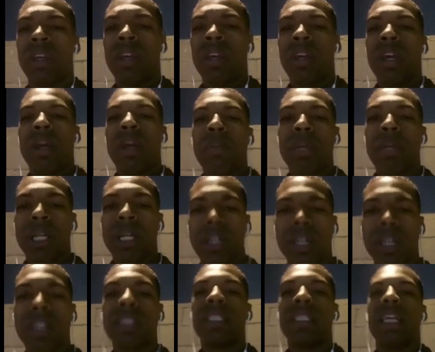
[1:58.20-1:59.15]

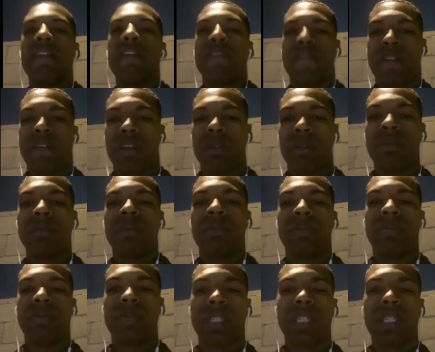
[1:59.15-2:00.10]
Because they feel
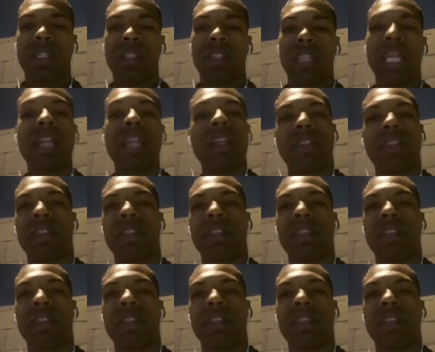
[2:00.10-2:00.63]
that nothing will